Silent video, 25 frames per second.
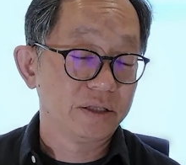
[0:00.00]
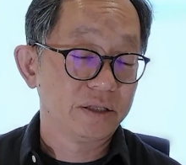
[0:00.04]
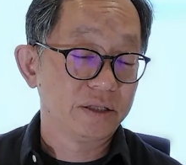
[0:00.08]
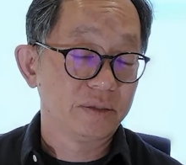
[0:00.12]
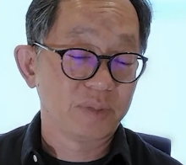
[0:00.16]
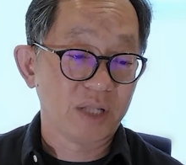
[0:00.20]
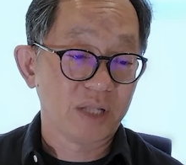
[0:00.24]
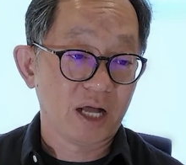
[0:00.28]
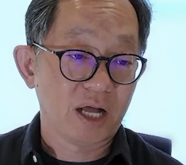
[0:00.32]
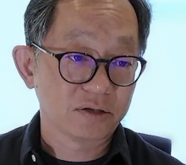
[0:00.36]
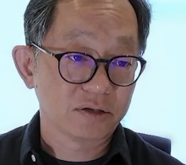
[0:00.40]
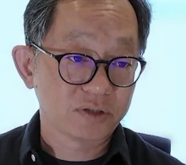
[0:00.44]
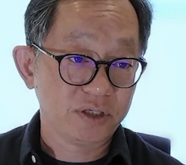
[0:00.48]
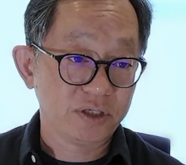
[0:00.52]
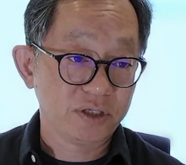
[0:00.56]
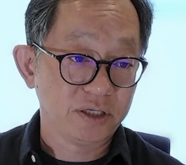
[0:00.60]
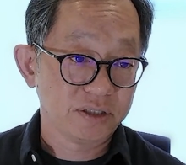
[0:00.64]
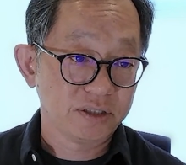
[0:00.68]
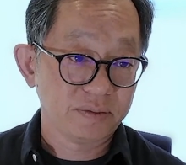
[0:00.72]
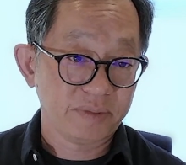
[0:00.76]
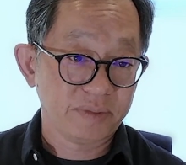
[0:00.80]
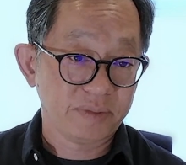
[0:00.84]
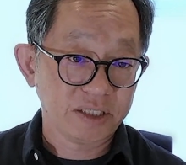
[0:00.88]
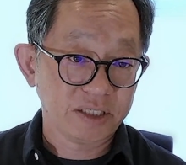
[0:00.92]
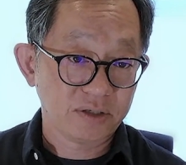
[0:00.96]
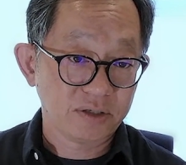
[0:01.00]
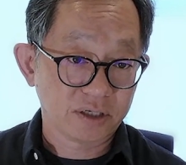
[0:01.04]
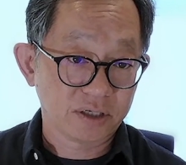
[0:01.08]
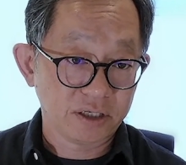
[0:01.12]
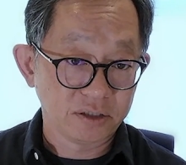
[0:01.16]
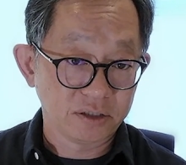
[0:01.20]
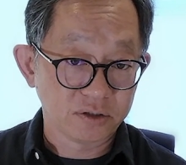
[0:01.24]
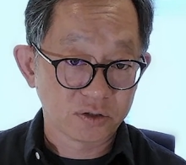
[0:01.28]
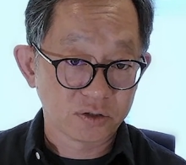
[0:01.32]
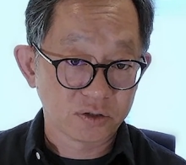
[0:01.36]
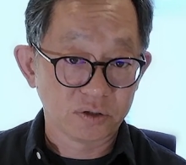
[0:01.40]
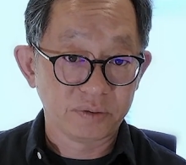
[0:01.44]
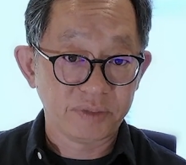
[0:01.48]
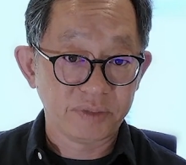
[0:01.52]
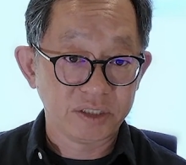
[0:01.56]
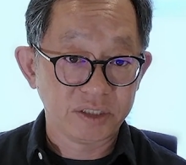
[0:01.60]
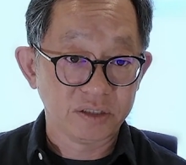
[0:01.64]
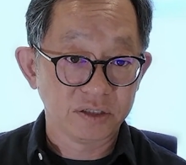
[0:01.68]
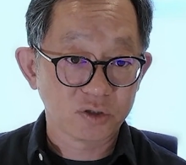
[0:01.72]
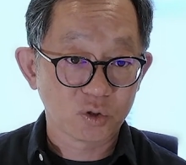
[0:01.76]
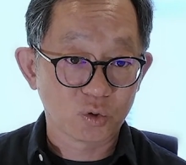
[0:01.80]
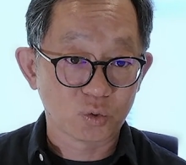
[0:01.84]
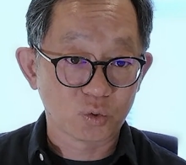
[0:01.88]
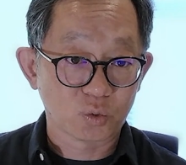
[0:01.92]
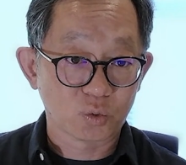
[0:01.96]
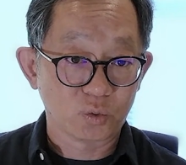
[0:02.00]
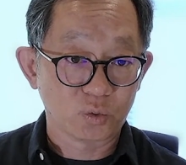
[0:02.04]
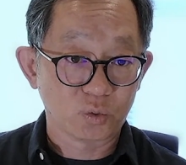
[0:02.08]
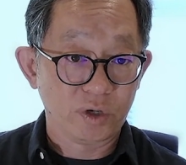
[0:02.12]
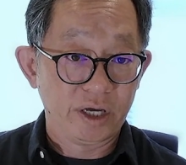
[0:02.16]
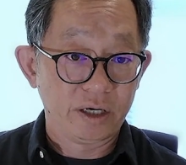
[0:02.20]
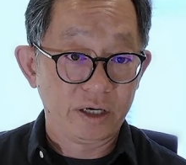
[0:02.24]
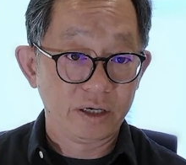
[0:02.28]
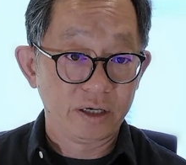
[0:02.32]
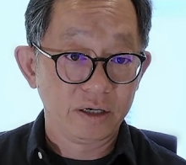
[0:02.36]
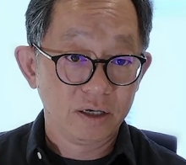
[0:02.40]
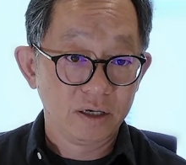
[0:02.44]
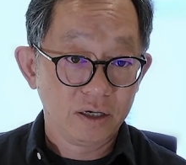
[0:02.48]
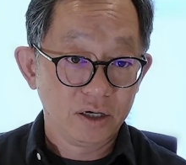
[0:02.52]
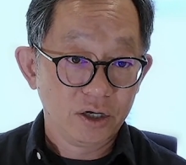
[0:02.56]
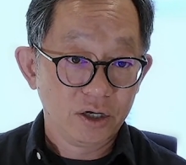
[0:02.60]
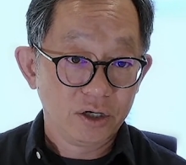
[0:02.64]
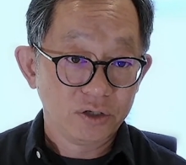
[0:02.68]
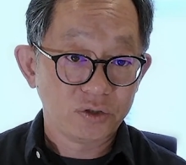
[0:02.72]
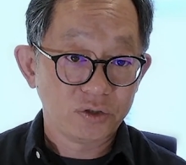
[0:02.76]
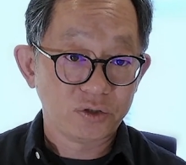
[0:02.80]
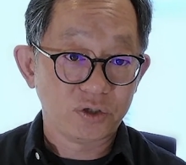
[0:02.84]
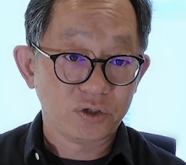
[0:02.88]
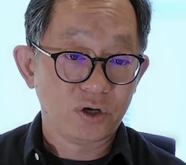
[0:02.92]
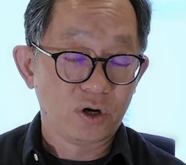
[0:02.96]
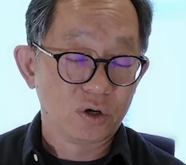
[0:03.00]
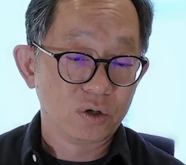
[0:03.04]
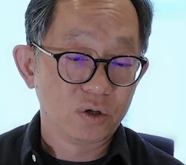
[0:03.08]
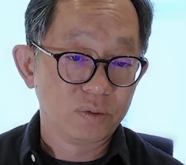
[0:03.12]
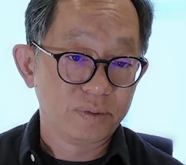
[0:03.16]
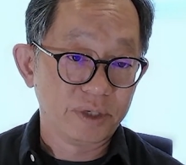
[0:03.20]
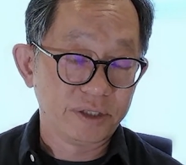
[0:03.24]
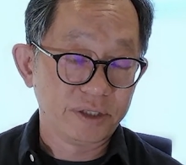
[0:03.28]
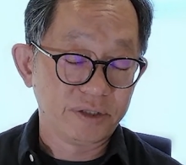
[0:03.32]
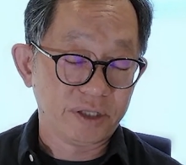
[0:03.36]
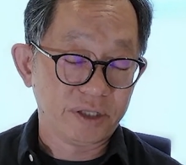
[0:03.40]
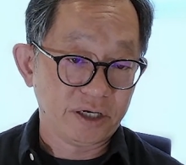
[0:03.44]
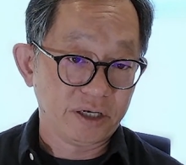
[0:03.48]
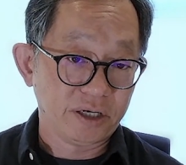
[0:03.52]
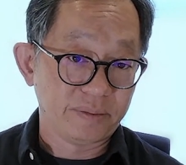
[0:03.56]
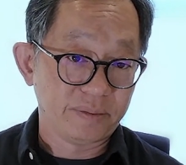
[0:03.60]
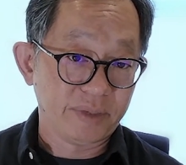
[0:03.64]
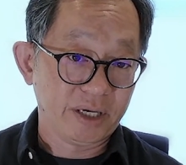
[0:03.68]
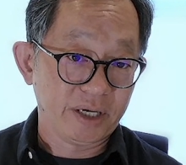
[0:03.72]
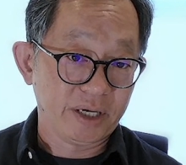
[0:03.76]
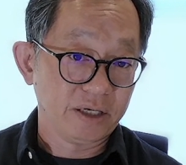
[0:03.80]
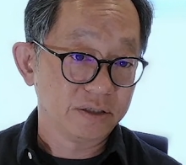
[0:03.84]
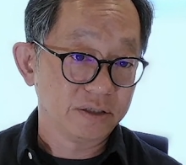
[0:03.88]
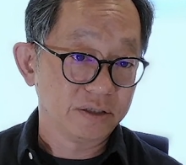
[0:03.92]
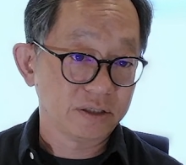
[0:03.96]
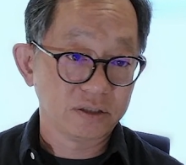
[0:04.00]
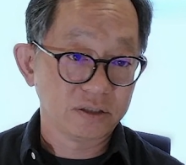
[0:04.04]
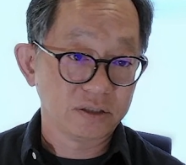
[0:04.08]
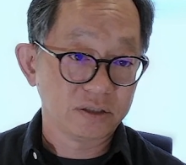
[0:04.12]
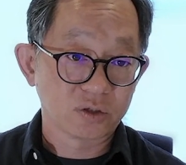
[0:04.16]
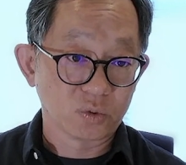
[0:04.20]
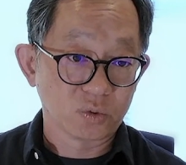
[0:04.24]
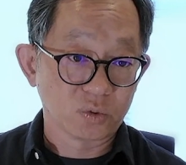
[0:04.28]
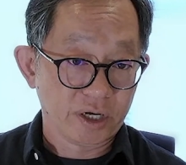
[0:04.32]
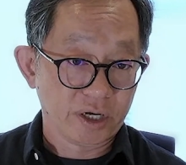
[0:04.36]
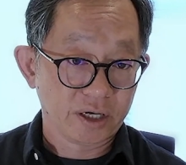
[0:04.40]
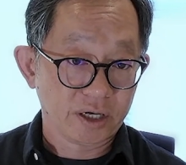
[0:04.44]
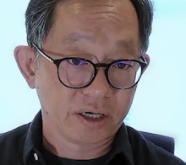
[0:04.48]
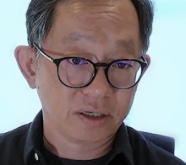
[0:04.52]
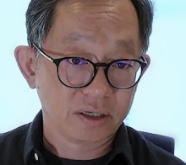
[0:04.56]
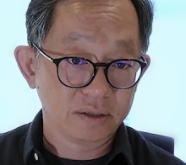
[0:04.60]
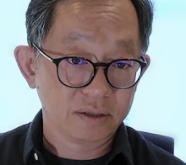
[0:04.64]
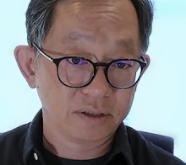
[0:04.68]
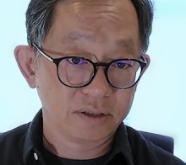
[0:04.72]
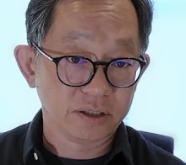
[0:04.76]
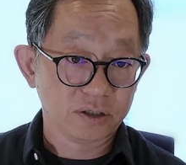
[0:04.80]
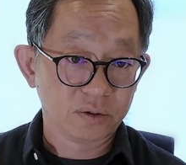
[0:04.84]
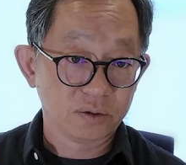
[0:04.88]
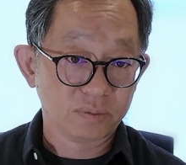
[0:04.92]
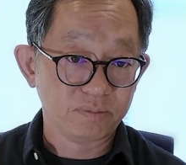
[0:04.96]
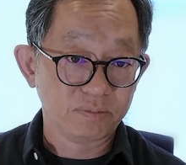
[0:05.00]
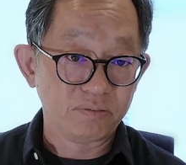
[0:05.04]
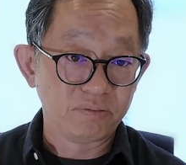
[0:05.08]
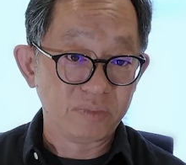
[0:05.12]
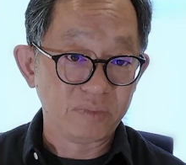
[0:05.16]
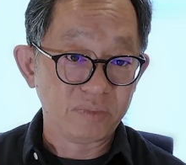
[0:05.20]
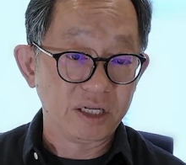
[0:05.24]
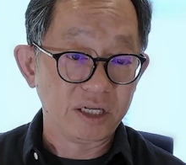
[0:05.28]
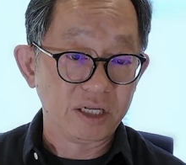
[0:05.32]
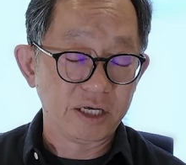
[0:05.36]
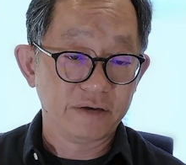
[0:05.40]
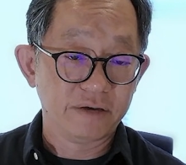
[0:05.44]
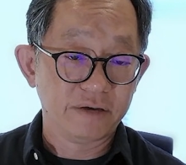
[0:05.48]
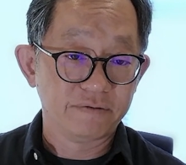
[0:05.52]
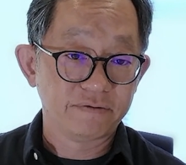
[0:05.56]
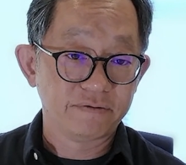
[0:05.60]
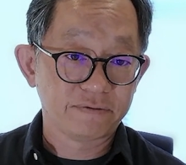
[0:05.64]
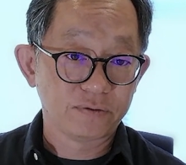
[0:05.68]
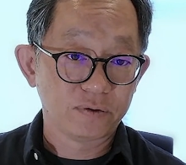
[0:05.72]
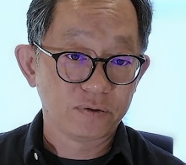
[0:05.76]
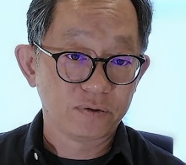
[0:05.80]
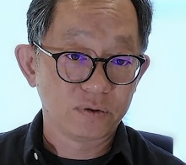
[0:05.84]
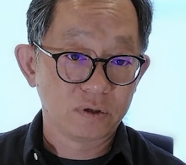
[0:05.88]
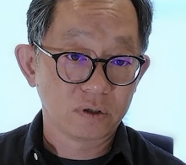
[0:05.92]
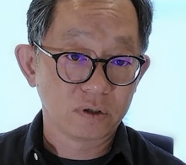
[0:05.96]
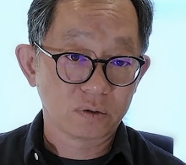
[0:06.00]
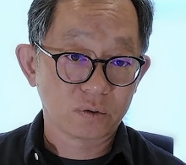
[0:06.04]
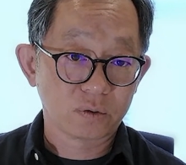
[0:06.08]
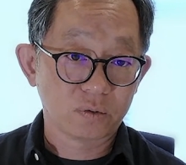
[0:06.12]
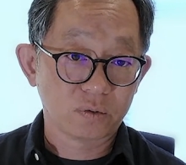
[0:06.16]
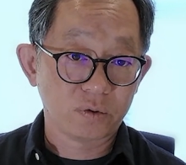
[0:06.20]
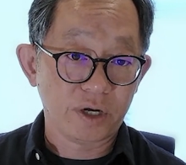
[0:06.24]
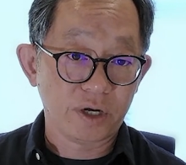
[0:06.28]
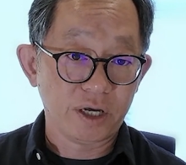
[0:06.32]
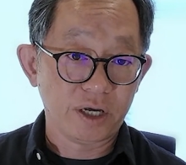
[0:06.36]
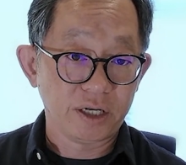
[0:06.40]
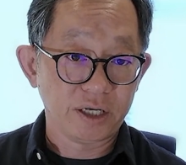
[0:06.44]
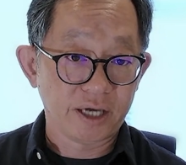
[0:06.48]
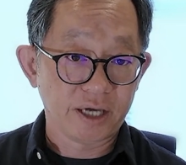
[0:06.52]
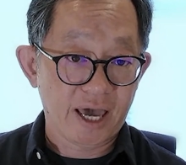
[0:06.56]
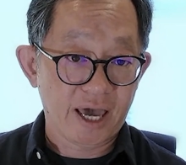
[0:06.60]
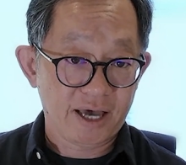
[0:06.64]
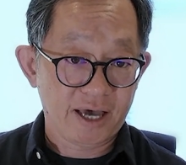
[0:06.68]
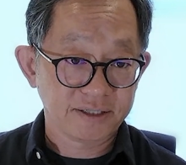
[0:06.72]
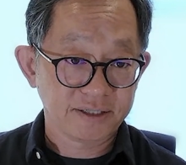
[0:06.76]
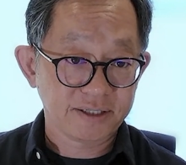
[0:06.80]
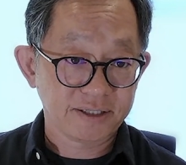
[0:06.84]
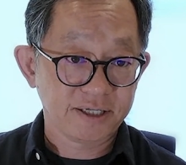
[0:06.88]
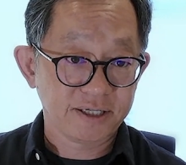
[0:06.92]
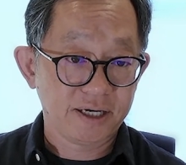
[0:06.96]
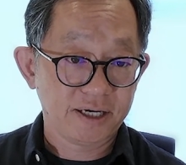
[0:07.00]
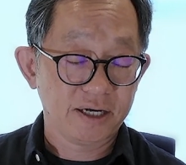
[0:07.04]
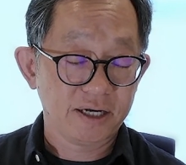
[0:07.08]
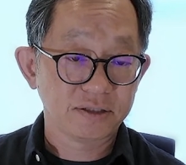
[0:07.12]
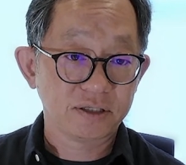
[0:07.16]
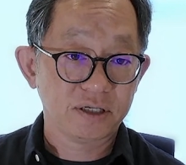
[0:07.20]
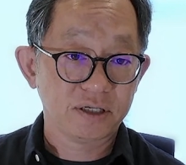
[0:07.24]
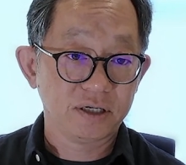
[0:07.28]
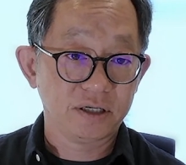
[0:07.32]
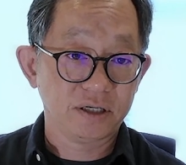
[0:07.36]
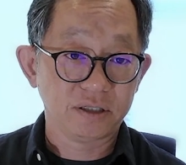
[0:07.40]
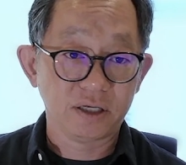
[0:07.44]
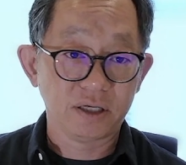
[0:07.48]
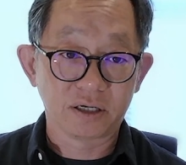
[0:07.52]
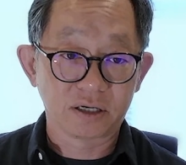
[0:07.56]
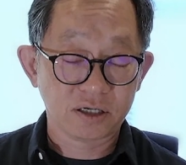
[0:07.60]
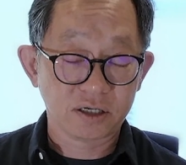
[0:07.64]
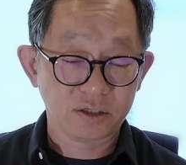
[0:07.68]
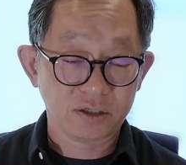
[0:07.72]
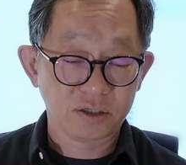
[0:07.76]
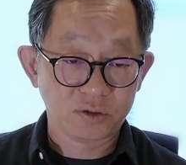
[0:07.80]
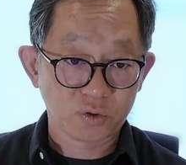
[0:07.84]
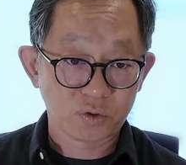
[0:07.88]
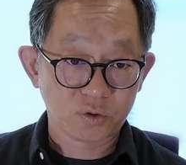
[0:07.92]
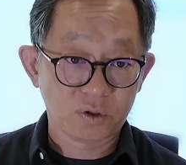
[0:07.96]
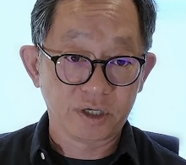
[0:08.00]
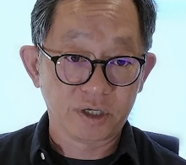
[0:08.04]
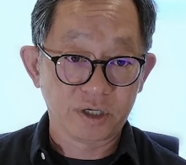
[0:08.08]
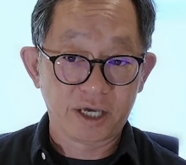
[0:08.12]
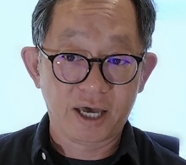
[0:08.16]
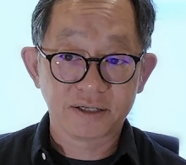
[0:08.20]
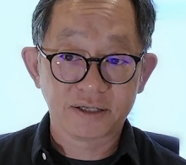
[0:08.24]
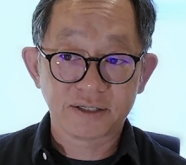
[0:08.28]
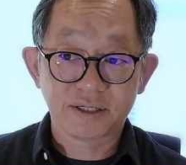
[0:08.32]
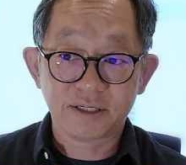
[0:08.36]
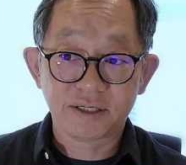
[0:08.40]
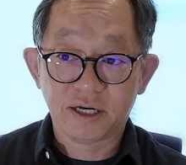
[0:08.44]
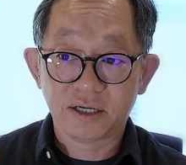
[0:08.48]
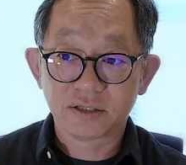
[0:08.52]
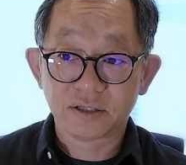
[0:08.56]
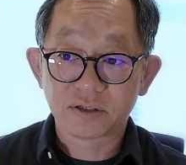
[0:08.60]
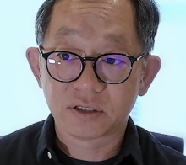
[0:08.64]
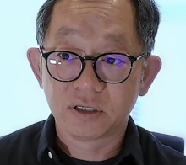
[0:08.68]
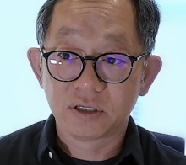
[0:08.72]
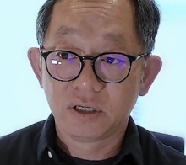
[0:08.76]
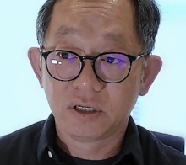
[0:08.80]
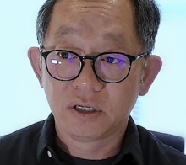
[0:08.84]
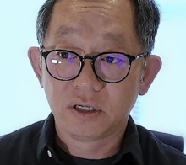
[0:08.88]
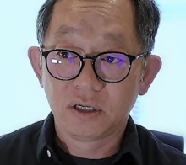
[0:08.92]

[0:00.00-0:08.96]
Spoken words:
The blockchain basically is going to be this great shared open database, is great, medium for creating assets and controlling assets.